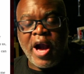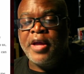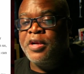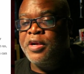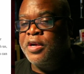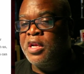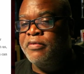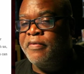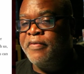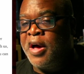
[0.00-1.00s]
I had heard of
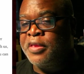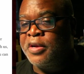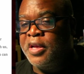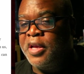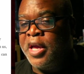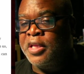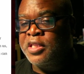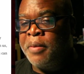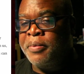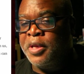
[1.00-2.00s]
her father and his
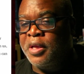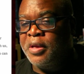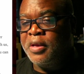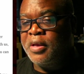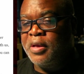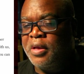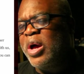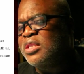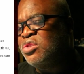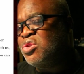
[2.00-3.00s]
company.
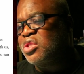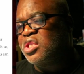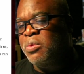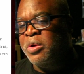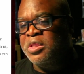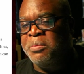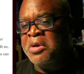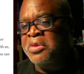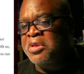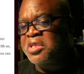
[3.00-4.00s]
Why does she want to
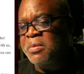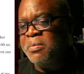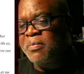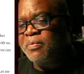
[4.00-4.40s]
be on the team?